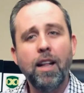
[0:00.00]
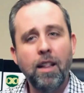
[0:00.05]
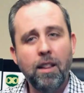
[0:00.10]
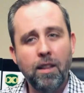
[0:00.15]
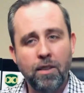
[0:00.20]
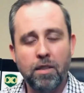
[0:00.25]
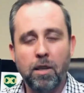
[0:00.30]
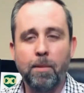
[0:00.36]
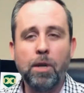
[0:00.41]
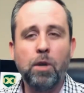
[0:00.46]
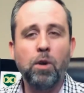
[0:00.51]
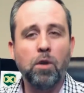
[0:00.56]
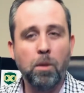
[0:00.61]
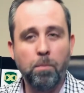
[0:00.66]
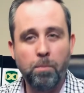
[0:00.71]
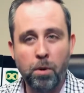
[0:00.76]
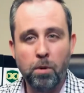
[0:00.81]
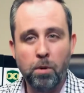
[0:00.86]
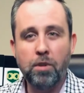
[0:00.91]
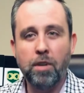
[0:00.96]
There's something called a
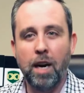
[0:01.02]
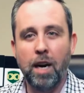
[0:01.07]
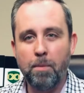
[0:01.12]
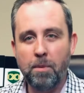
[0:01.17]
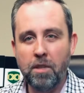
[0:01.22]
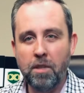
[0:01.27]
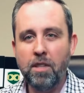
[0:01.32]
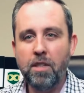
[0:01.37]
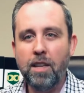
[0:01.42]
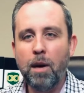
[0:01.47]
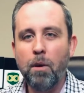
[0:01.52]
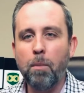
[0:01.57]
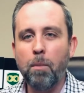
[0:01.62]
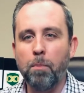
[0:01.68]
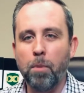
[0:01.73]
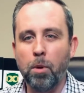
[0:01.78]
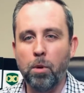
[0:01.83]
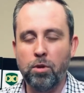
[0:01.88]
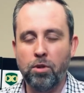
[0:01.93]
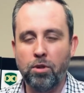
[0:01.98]
bull trap, and this is how a
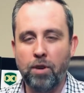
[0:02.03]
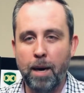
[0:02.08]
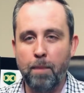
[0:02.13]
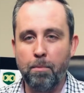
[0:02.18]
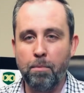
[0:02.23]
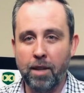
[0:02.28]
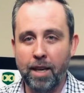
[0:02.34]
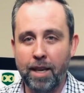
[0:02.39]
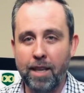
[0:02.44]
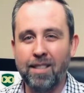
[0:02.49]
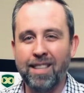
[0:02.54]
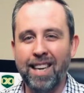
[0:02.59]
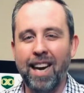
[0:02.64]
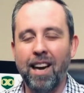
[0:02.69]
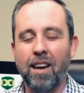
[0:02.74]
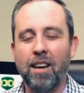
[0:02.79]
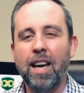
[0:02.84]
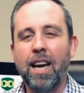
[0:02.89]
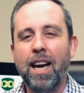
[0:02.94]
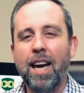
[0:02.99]
bull trap plays
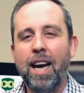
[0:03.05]
out.